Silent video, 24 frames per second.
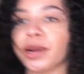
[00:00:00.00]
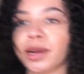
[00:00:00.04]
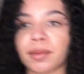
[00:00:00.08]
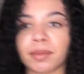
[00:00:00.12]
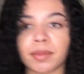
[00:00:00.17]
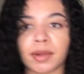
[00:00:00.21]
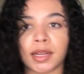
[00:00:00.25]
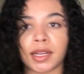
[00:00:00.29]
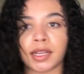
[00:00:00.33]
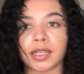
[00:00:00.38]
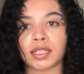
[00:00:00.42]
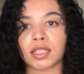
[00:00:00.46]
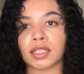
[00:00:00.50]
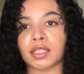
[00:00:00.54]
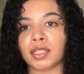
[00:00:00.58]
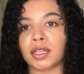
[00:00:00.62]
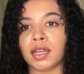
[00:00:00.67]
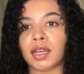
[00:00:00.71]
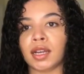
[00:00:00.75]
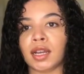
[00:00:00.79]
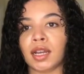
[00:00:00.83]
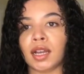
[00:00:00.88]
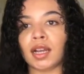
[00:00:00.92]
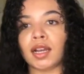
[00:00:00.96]
much
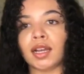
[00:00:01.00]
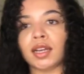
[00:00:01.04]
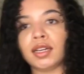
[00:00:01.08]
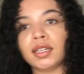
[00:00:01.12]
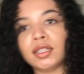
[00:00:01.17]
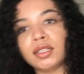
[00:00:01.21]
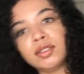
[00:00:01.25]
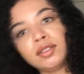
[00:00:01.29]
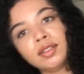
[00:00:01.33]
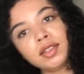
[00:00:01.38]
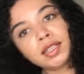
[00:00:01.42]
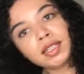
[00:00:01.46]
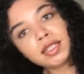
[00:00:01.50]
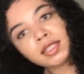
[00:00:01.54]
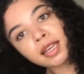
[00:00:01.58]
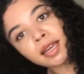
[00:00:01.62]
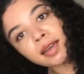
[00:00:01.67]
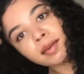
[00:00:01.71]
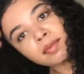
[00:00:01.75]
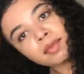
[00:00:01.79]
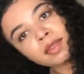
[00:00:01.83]
gonna do the same